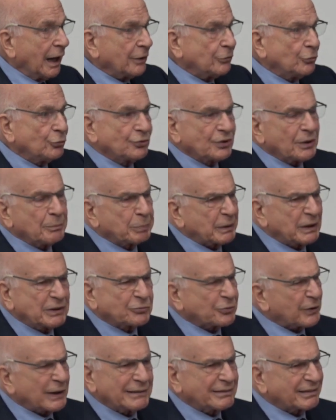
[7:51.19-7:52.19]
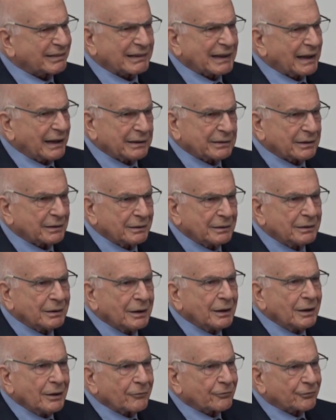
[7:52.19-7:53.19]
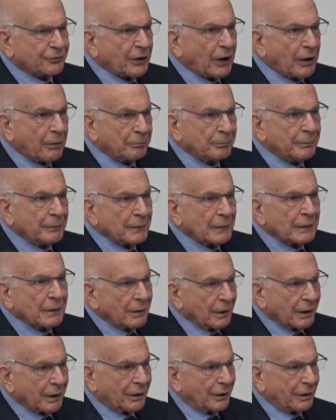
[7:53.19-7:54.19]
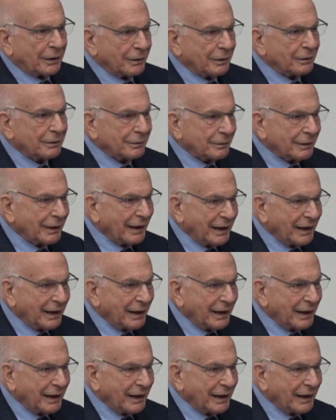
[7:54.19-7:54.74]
and you simply translated from uh,